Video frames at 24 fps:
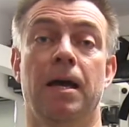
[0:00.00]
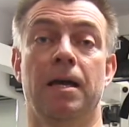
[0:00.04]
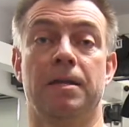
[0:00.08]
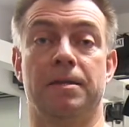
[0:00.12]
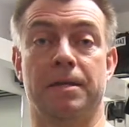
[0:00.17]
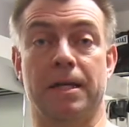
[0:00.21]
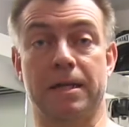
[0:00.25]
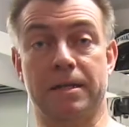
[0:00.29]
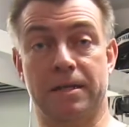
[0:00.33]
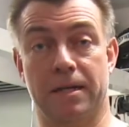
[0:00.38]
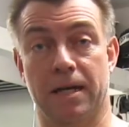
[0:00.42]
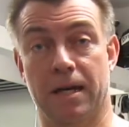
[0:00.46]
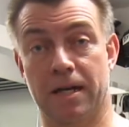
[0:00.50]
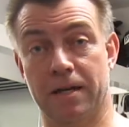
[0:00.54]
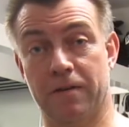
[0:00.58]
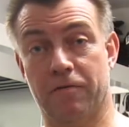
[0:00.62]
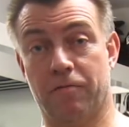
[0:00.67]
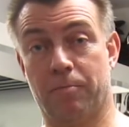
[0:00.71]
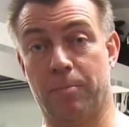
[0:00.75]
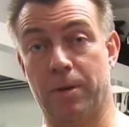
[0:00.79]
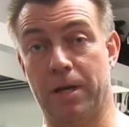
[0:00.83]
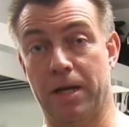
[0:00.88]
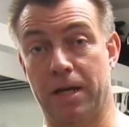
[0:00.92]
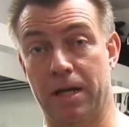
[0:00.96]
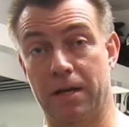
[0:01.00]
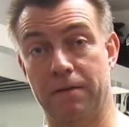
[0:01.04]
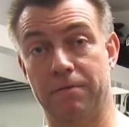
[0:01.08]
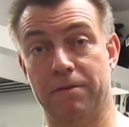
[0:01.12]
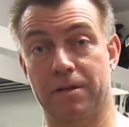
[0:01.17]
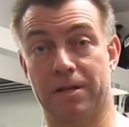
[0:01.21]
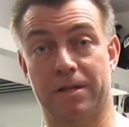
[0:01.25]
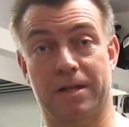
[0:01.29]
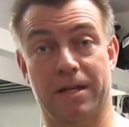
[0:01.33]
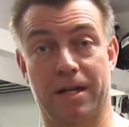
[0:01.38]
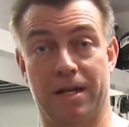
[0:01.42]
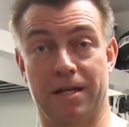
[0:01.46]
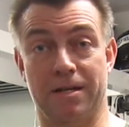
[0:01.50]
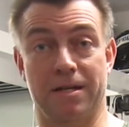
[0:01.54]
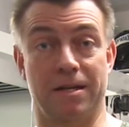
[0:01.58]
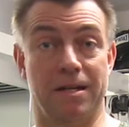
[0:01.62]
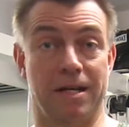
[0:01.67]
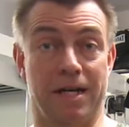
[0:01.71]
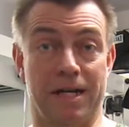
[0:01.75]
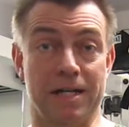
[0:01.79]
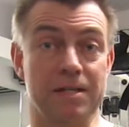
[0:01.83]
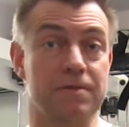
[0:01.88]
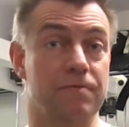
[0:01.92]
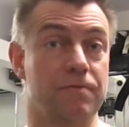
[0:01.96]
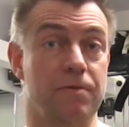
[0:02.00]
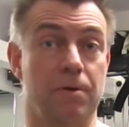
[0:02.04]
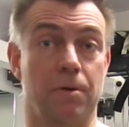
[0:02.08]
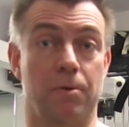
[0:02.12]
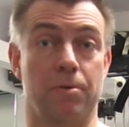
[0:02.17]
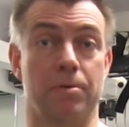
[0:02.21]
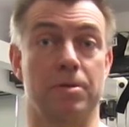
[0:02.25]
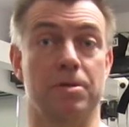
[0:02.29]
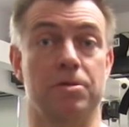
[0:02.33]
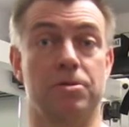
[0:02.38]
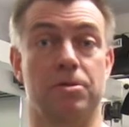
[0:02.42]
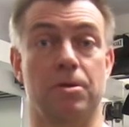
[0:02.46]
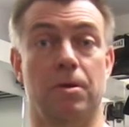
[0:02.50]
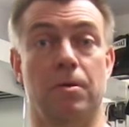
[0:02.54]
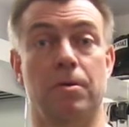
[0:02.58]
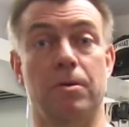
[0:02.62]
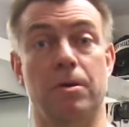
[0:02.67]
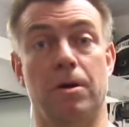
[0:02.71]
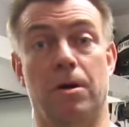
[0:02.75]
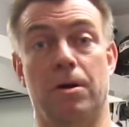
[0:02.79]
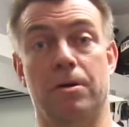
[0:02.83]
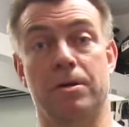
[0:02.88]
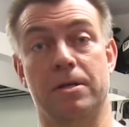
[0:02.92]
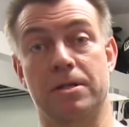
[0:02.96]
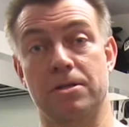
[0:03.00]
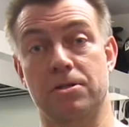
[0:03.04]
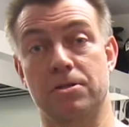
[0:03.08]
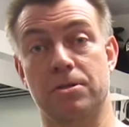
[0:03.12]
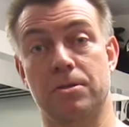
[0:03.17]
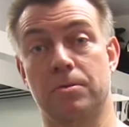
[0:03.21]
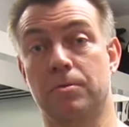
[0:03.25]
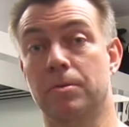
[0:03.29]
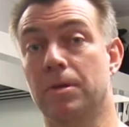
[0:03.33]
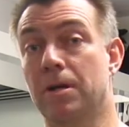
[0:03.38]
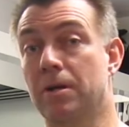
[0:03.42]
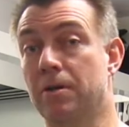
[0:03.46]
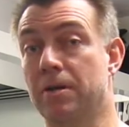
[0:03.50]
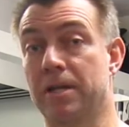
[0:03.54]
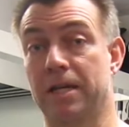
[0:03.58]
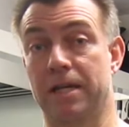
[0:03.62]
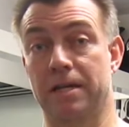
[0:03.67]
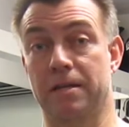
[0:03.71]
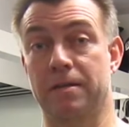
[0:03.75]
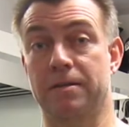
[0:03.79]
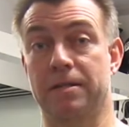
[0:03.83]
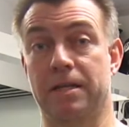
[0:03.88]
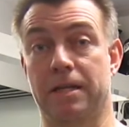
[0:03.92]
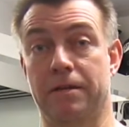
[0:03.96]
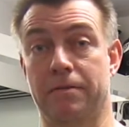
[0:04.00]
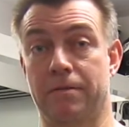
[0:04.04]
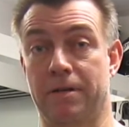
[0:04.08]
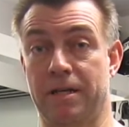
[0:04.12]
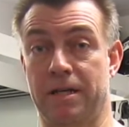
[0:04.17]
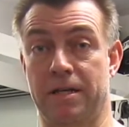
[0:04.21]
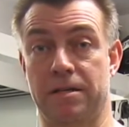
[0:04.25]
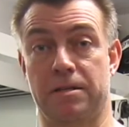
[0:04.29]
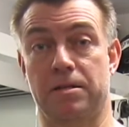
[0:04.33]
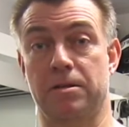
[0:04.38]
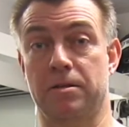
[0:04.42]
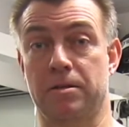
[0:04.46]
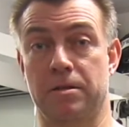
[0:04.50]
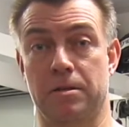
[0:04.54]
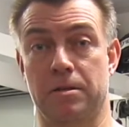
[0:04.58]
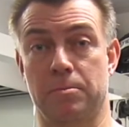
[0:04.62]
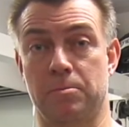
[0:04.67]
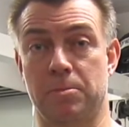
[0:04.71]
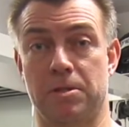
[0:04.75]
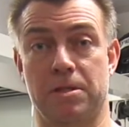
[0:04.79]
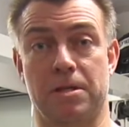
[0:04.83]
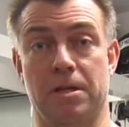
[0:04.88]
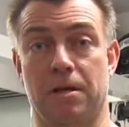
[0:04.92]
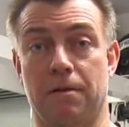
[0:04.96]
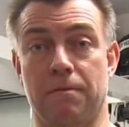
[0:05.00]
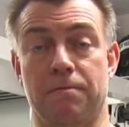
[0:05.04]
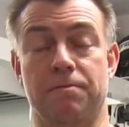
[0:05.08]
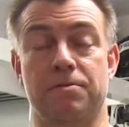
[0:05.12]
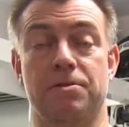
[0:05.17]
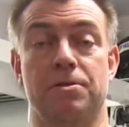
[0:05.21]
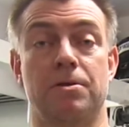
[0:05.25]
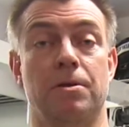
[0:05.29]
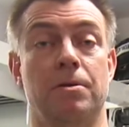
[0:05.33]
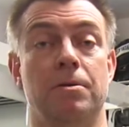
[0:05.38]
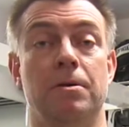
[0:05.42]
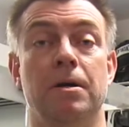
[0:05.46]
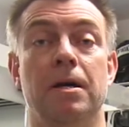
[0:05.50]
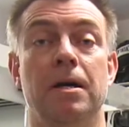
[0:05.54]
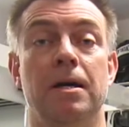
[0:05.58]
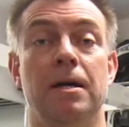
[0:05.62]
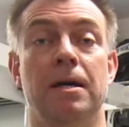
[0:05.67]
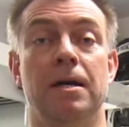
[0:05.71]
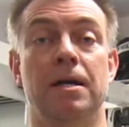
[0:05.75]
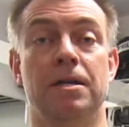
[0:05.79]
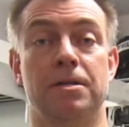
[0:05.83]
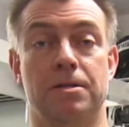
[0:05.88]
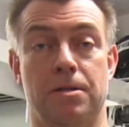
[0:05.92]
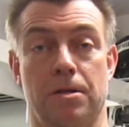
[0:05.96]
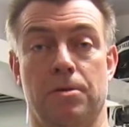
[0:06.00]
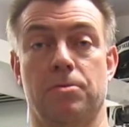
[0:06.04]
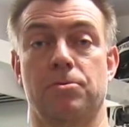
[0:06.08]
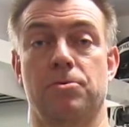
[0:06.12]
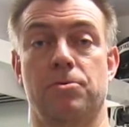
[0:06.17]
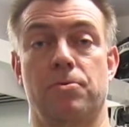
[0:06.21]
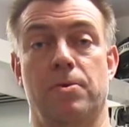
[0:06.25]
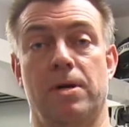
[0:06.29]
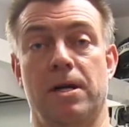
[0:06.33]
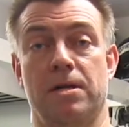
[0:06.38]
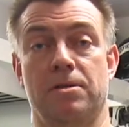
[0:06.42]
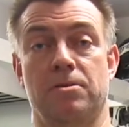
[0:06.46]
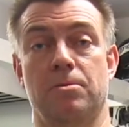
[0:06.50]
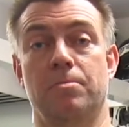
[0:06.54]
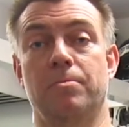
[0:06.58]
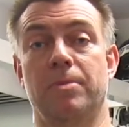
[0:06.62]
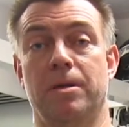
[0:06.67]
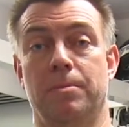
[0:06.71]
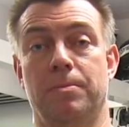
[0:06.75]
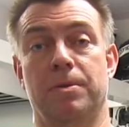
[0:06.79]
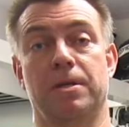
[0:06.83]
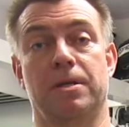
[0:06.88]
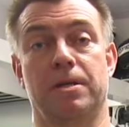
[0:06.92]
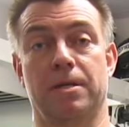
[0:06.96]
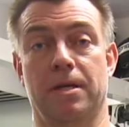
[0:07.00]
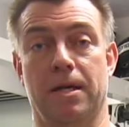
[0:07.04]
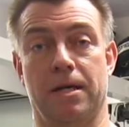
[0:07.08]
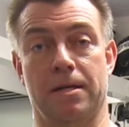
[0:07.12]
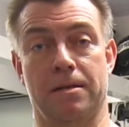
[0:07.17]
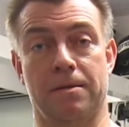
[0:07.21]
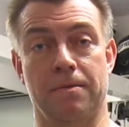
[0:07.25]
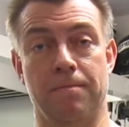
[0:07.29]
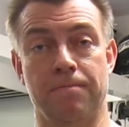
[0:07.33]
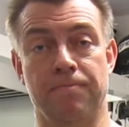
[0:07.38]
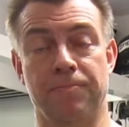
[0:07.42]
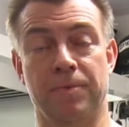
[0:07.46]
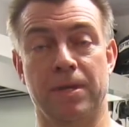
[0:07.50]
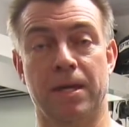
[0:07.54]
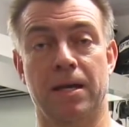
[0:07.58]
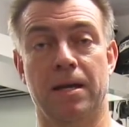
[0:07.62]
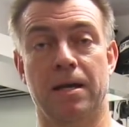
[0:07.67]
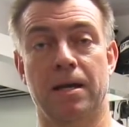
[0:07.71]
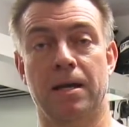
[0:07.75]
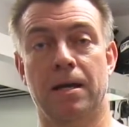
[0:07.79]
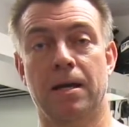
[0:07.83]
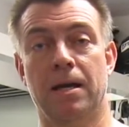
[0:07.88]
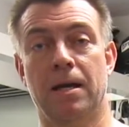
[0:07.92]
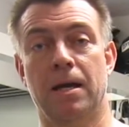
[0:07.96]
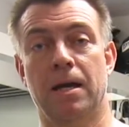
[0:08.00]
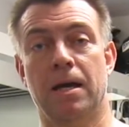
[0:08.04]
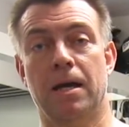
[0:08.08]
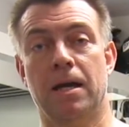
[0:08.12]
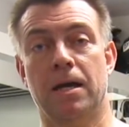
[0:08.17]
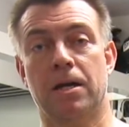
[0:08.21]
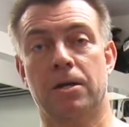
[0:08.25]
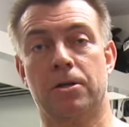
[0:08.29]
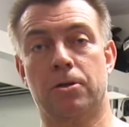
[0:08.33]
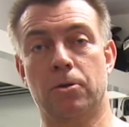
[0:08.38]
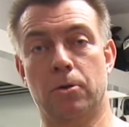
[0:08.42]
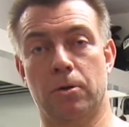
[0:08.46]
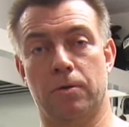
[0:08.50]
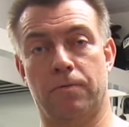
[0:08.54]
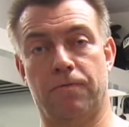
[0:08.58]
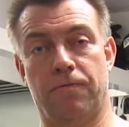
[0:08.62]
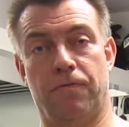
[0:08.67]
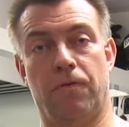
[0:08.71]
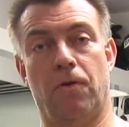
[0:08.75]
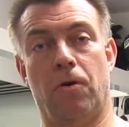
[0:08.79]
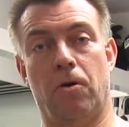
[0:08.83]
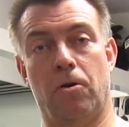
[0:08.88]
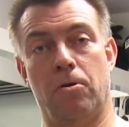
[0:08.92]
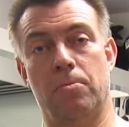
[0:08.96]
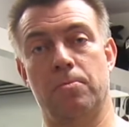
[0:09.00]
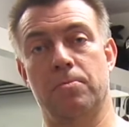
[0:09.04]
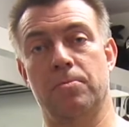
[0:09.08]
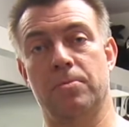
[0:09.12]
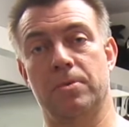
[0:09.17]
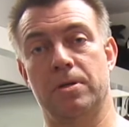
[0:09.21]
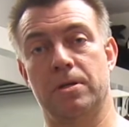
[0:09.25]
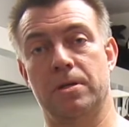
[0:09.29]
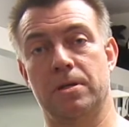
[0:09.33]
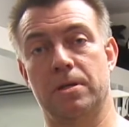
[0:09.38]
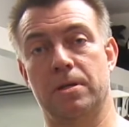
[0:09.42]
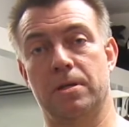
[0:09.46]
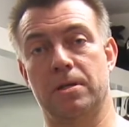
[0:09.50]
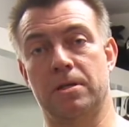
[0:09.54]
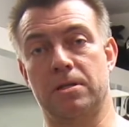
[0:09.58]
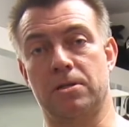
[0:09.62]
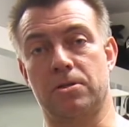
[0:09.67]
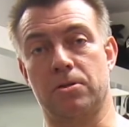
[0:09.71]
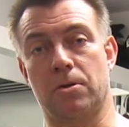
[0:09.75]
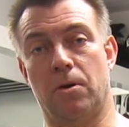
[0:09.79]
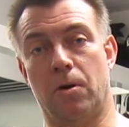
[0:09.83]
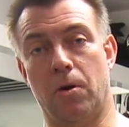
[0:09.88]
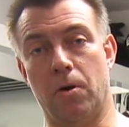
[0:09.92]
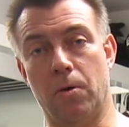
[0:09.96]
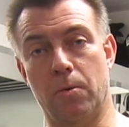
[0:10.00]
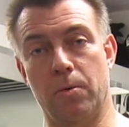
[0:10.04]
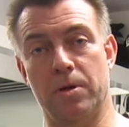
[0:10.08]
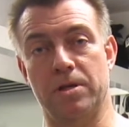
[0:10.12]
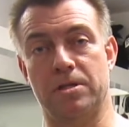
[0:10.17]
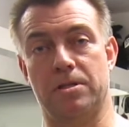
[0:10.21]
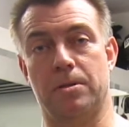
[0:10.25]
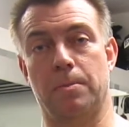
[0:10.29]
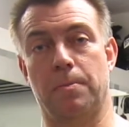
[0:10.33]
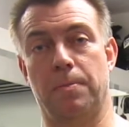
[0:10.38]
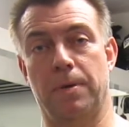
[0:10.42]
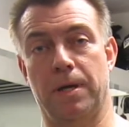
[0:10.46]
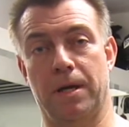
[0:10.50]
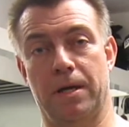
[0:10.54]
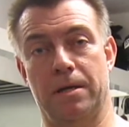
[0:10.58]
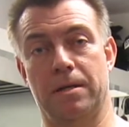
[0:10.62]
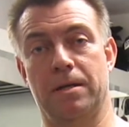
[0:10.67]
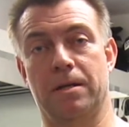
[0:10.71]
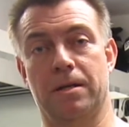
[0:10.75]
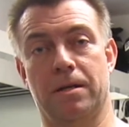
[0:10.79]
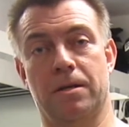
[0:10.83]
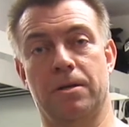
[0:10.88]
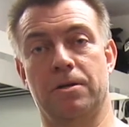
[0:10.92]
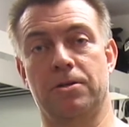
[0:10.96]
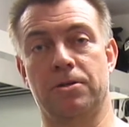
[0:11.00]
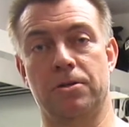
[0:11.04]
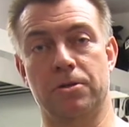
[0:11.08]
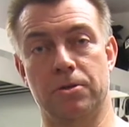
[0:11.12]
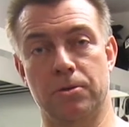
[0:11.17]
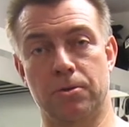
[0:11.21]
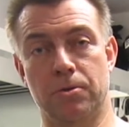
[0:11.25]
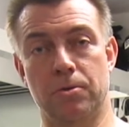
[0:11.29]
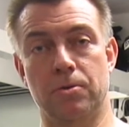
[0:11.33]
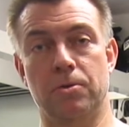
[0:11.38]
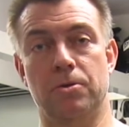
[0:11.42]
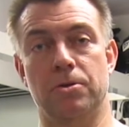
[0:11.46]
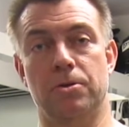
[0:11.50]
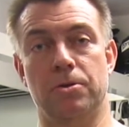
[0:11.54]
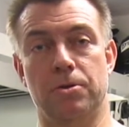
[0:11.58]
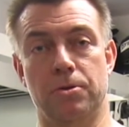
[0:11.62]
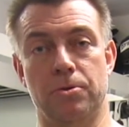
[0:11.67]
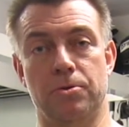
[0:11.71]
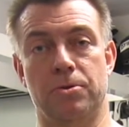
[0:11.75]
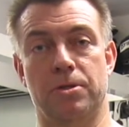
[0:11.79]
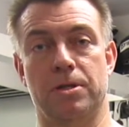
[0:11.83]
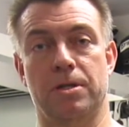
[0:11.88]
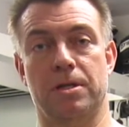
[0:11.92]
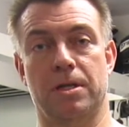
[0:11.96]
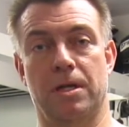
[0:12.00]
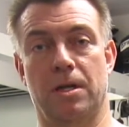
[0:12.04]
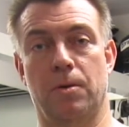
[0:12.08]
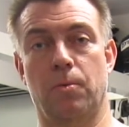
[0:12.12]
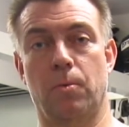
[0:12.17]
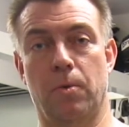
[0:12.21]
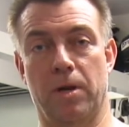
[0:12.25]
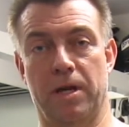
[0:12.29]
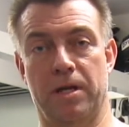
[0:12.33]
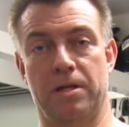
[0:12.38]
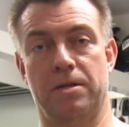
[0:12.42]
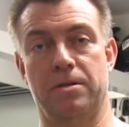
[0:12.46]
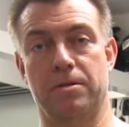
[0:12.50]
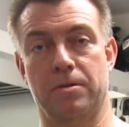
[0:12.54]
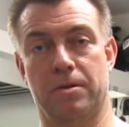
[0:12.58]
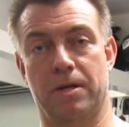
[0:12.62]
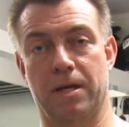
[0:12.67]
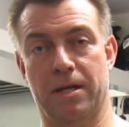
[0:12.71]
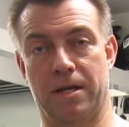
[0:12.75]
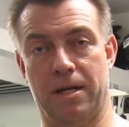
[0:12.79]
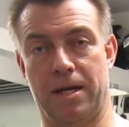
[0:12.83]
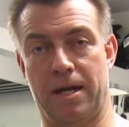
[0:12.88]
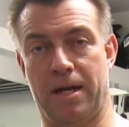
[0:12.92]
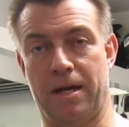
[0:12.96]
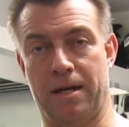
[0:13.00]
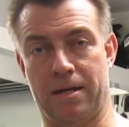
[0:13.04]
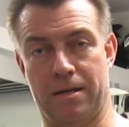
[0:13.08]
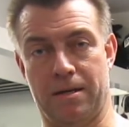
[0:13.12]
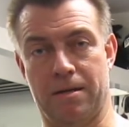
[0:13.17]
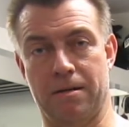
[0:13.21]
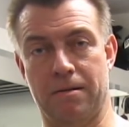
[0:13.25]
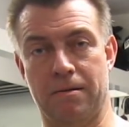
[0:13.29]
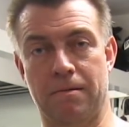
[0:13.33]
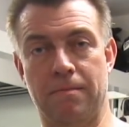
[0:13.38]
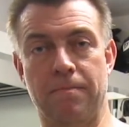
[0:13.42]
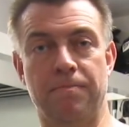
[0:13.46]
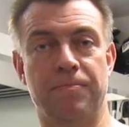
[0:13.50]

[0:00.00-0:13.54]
That kind of behavior can last for only so long, and sooner or later they will injure themselves. So don't try to mimic that. Good form is always depending on you using a weight you can handle.